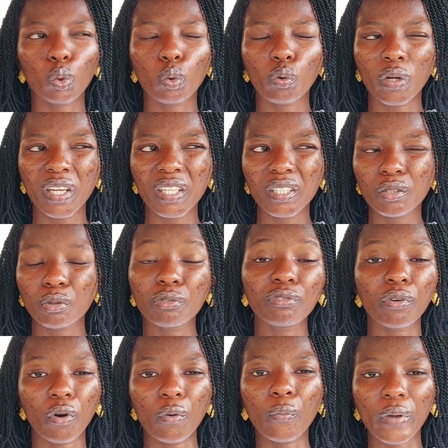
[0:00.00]
3 to
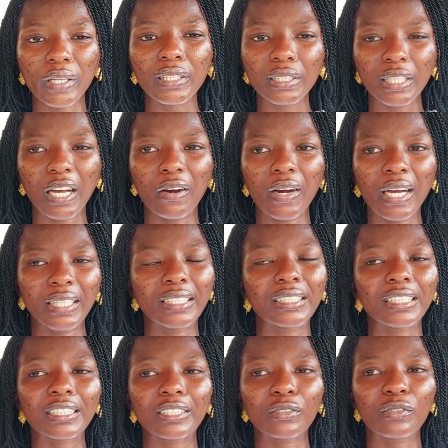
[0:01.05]
4 weeks now, and
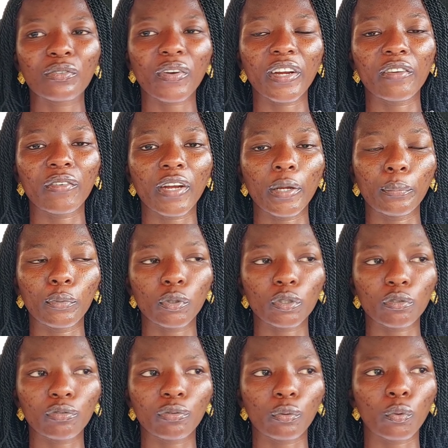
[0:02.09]
it is still very, very
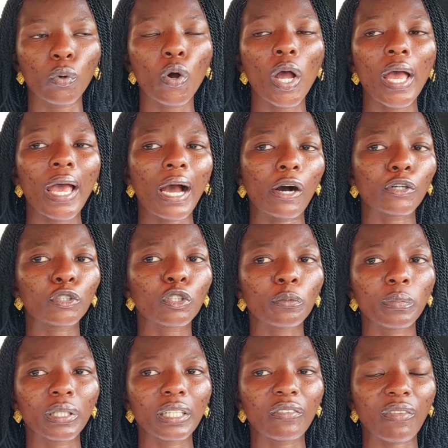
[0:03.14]
beautiful. I also
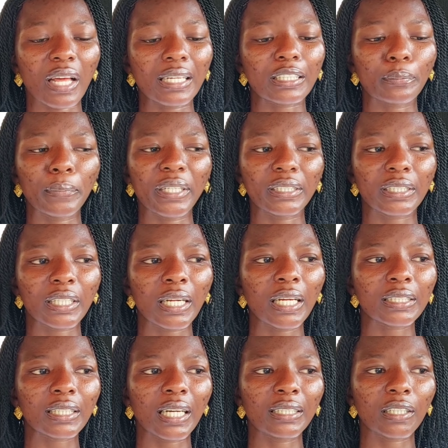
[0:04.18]
believe that
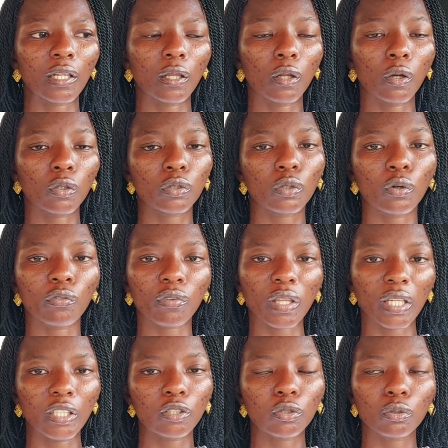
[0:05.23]
maintenance has a lot of
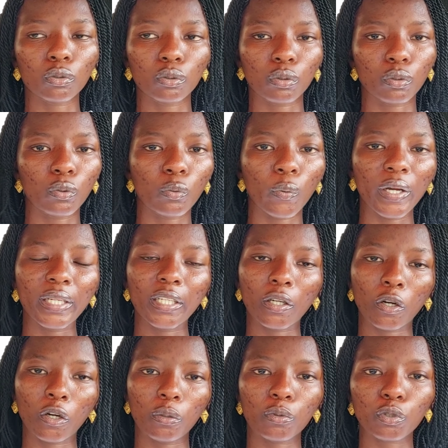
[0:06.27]
things to do when it
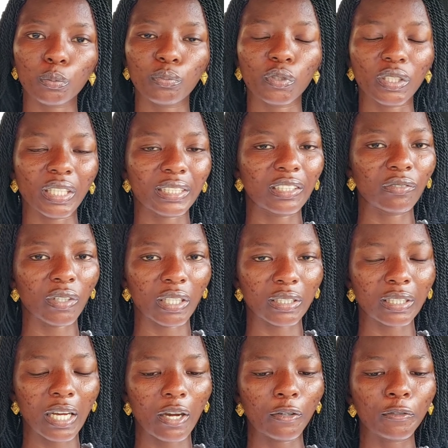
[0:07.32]
comes to protective
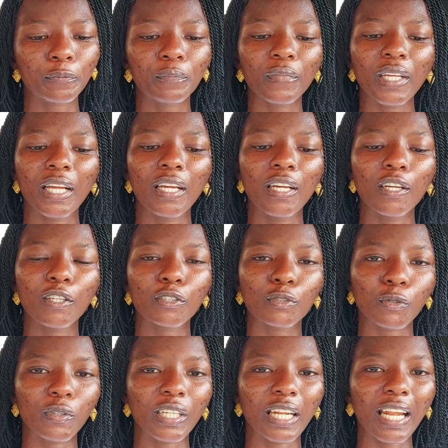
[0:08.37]
hairstyle.
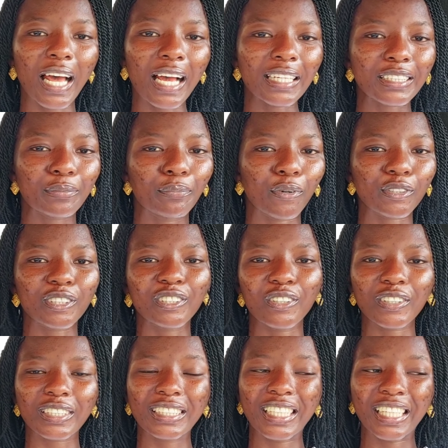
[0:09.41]
So the last but
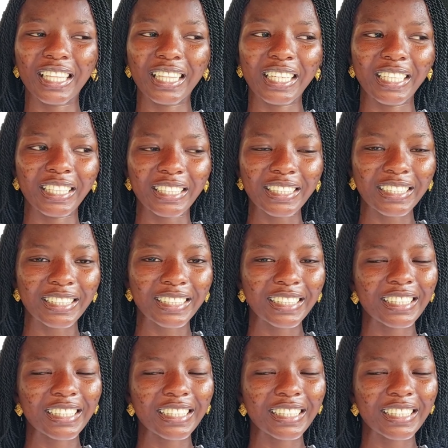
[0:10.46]
not the least